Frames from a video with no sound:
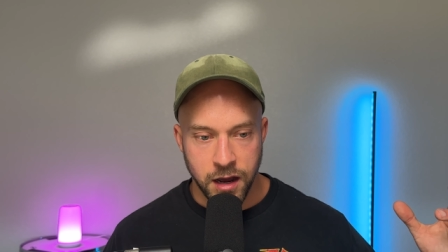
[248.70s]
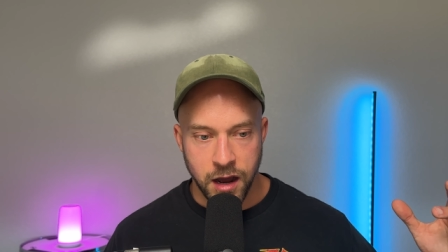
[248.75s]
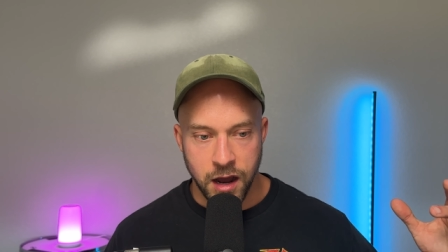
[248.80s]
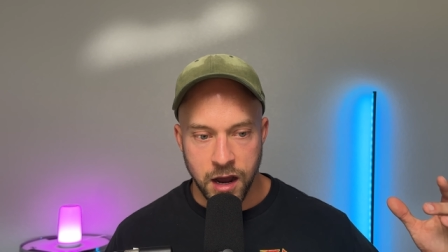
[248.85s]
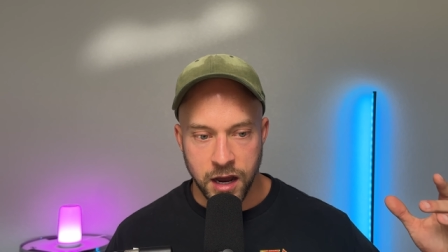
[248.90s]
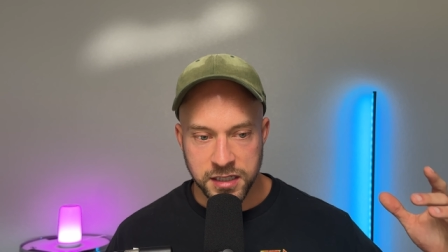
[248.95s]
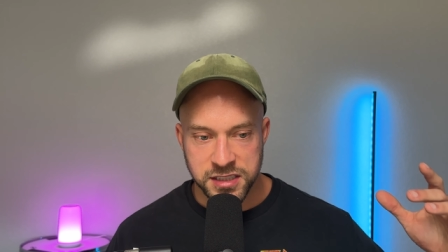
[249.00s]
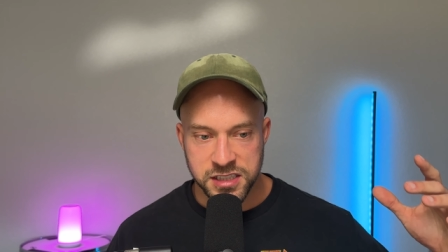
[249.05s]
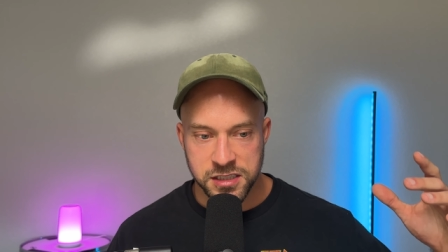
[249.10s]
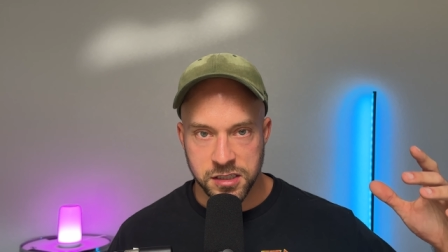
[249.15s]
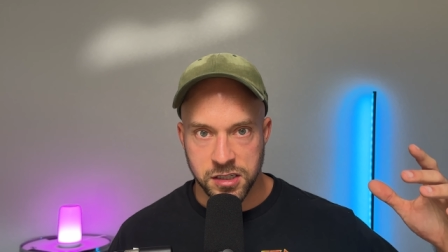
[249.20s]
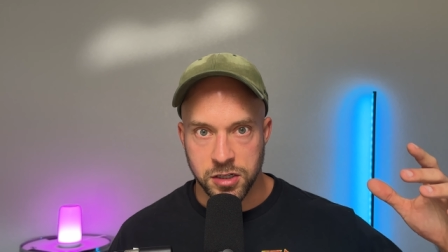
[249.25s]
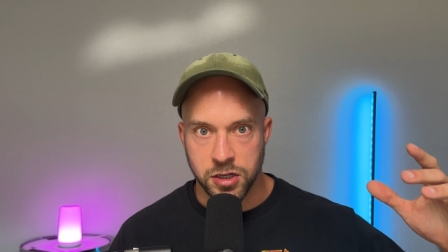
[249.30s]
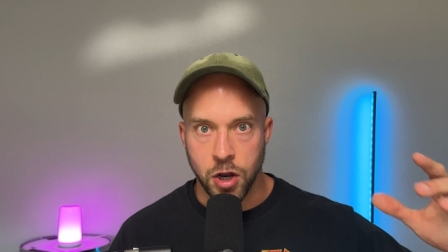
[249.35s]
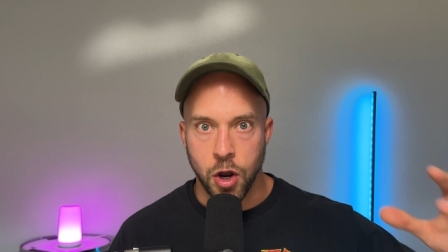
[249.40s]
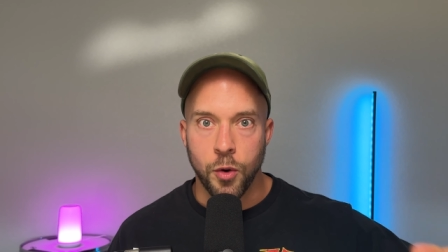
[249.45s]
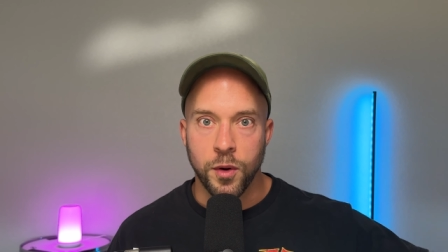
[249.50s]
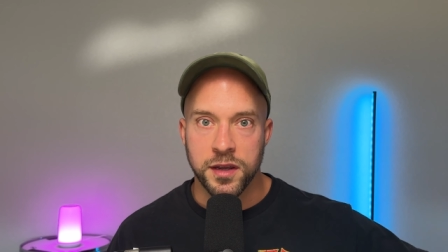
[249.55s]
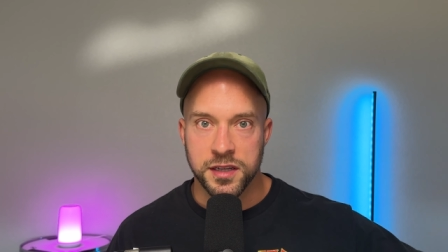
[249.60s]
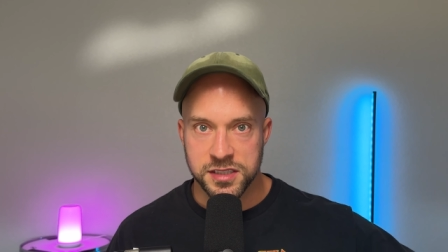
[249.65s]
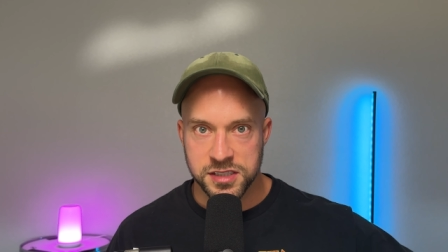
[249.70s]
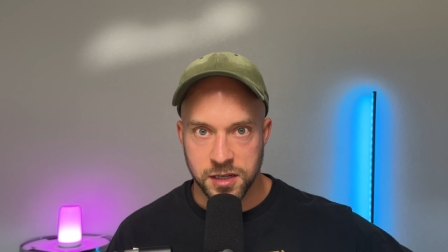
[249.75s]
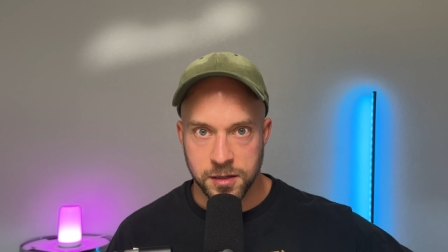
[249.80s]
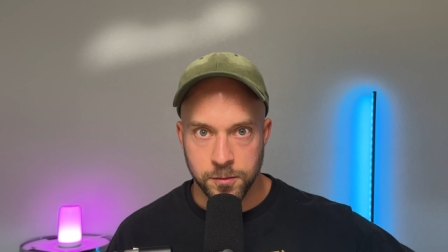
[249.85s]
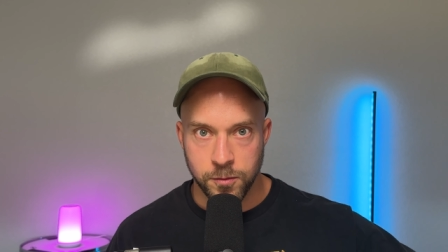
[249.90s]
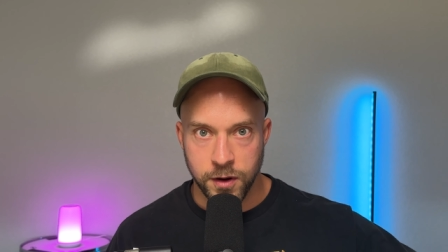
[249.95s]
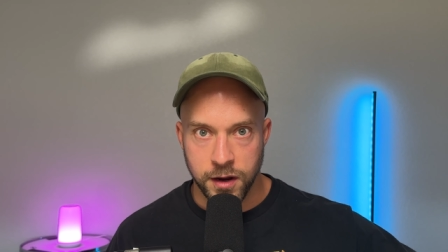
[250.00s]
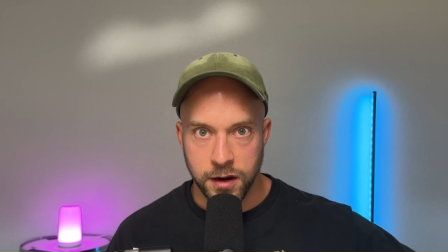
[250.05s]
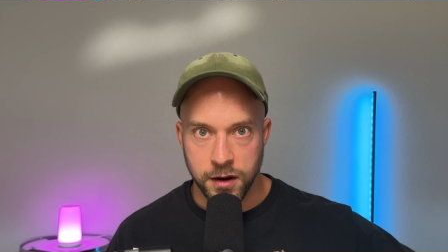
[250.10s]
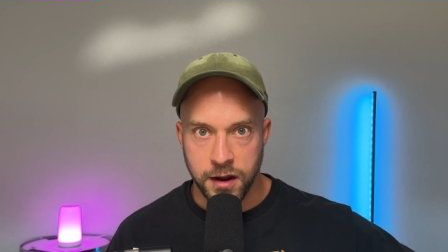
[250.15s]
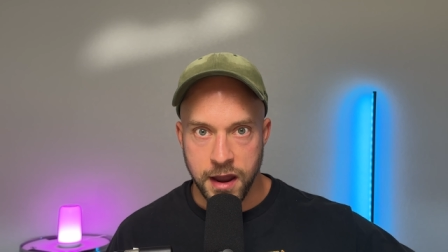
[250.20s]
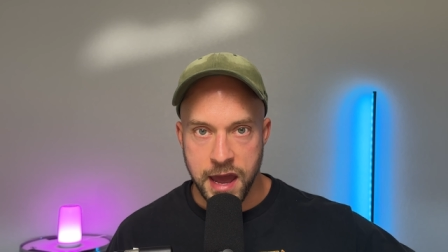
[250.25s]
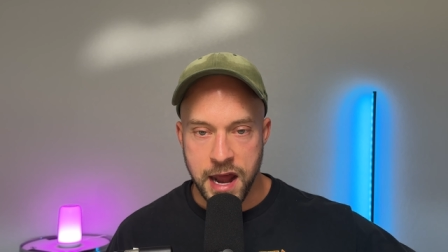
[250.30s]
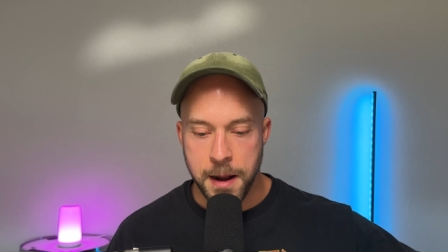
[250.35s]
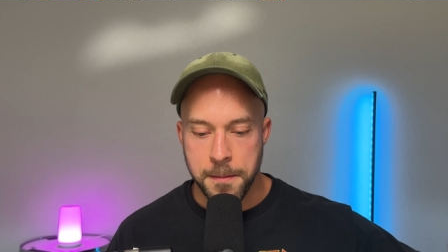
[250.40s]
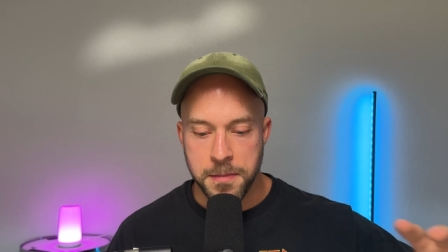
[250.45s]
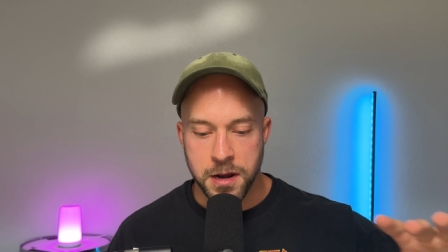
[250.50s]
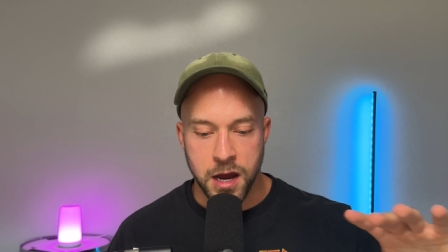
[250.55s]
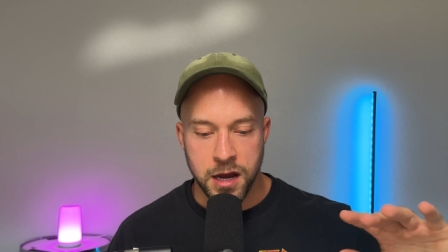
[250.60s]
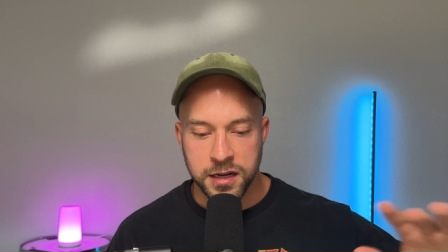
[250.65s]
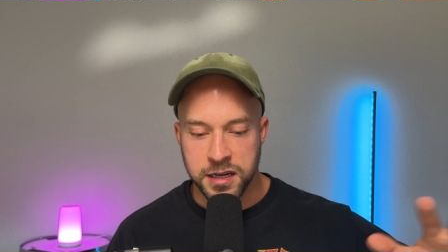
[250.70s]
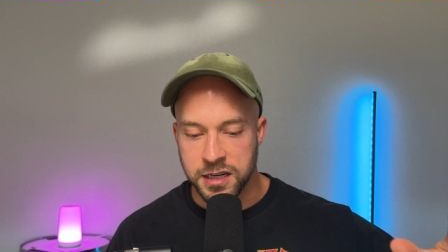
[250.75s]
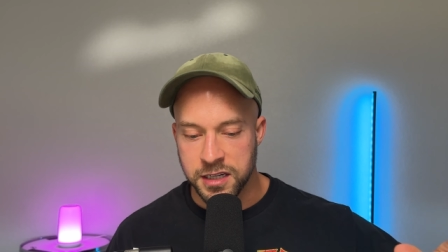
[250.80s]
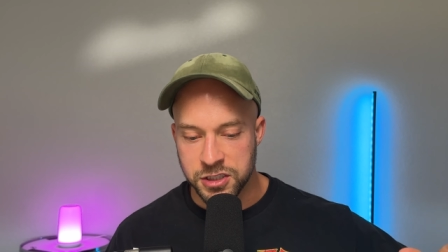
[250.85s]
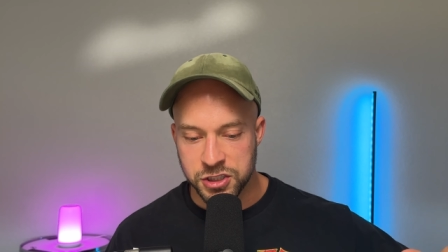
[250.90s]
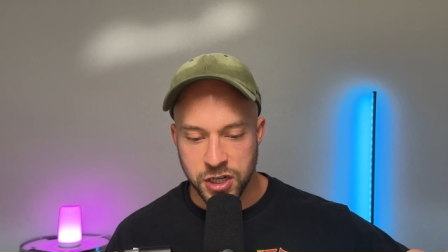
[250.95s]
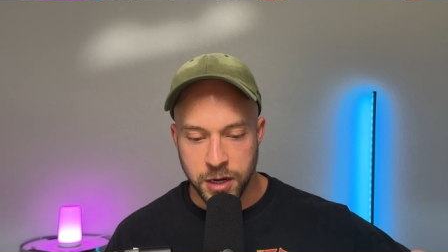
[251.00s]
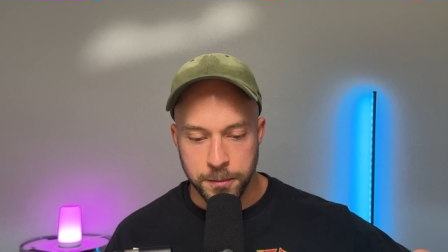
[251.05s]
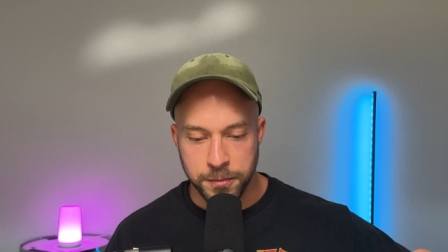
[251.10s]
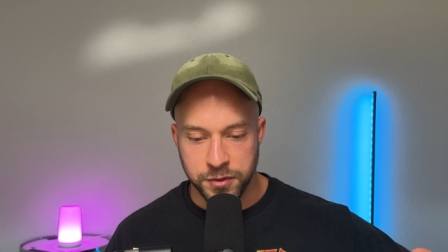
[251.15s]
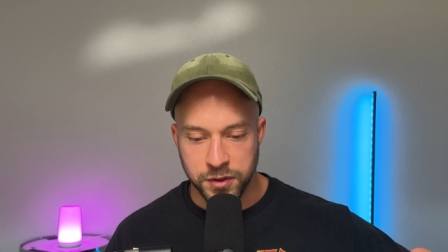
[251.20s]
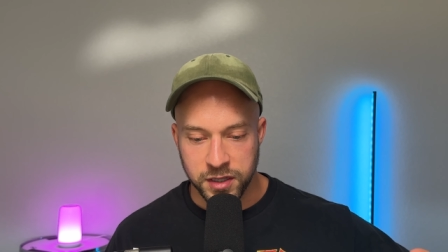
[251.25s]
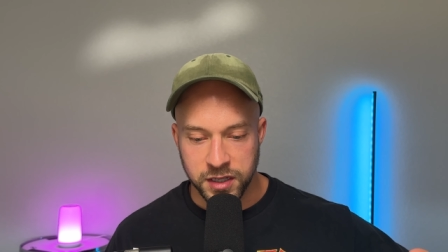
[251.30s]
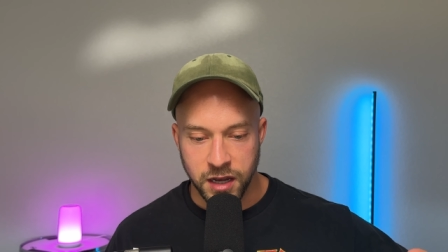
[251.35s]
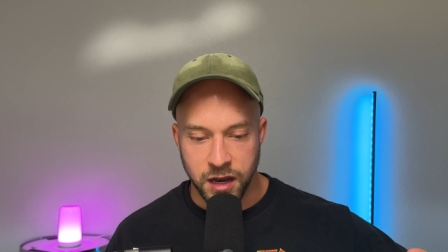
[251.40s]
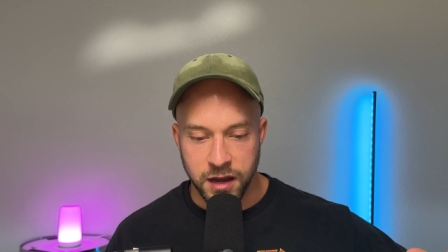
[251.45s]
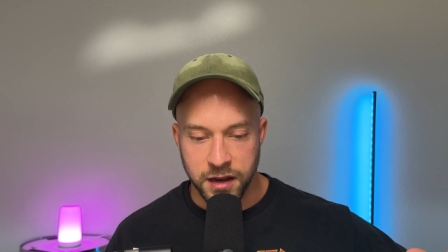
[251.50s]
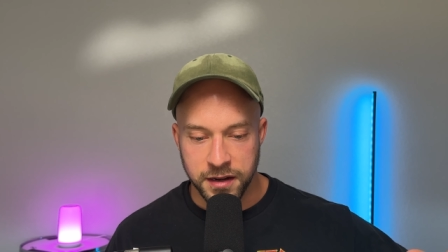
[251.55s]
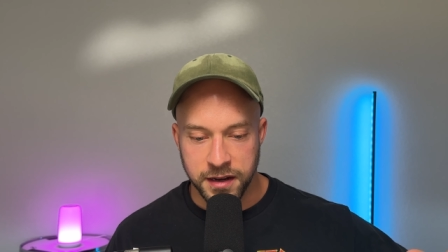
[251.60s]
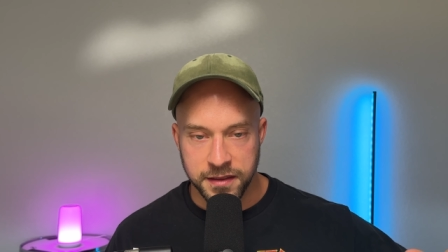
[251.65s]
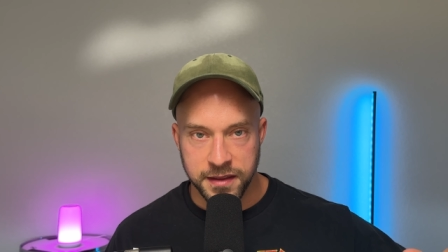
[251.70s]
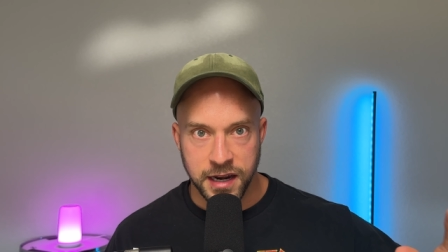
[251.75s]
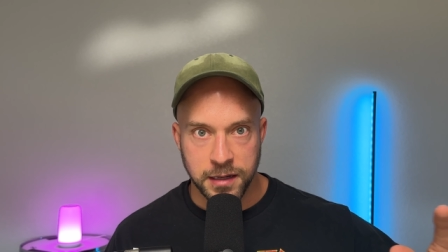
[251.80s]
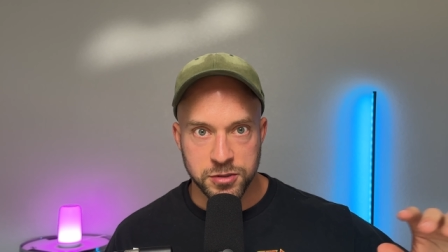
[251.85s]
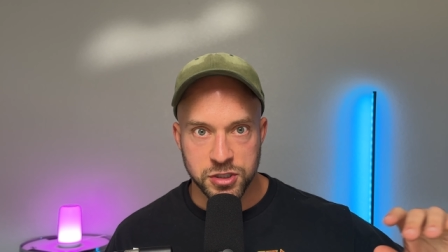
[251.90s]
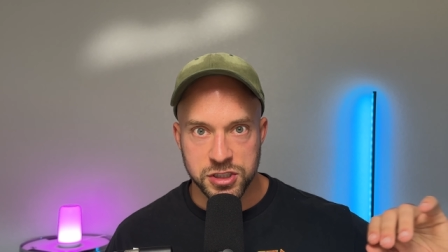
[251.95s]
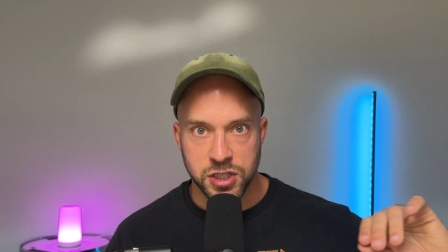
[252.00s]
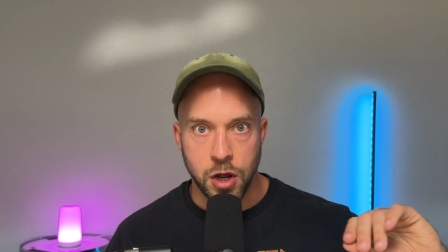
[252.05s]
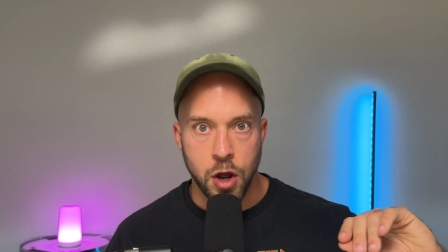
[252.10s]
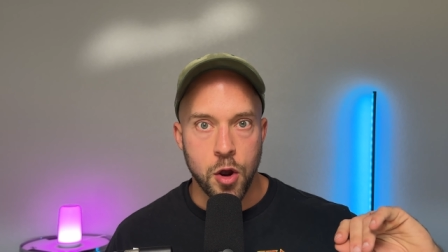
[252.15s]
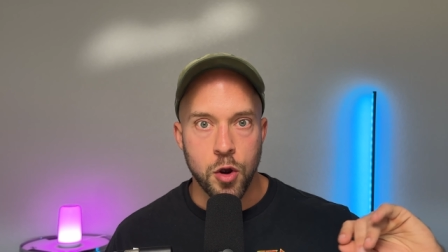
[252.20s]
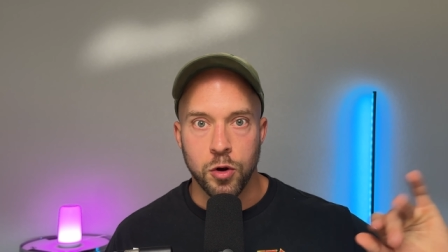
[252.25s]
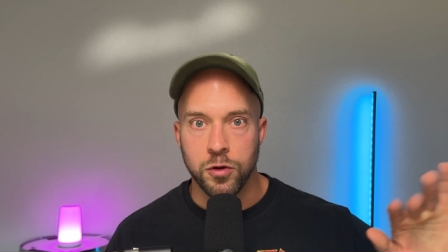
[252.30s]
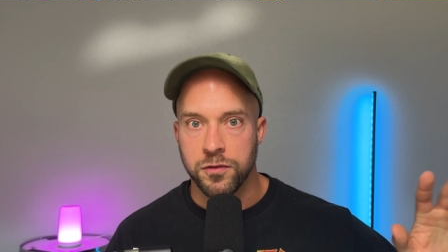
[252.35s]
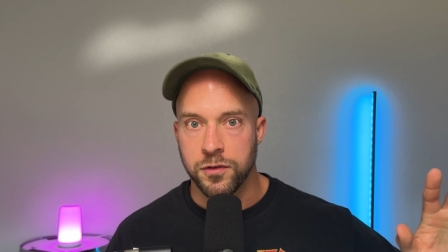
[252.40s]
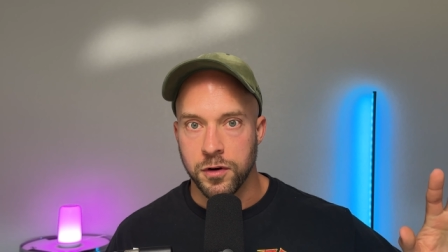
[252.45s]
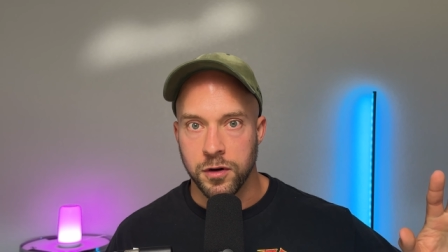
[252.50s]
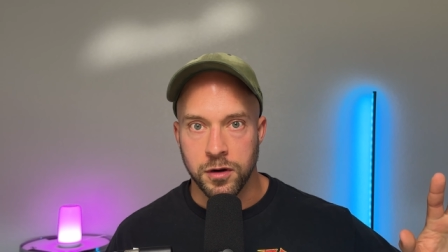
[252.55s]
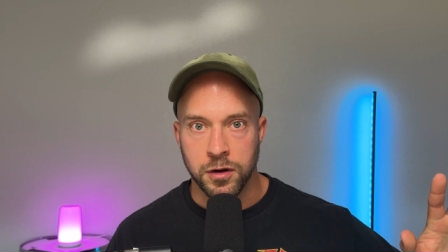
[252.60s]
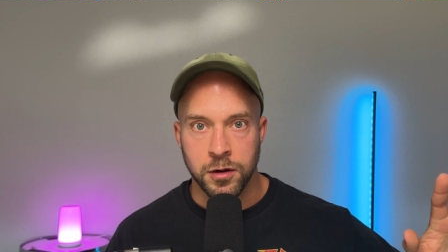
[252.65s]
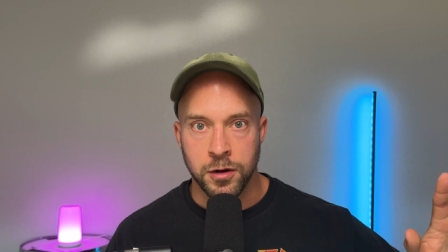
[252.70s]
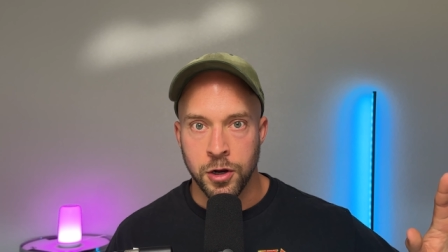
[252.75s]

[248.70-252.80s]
us going somewhere and I'm not going to jump the gun and then I'm just over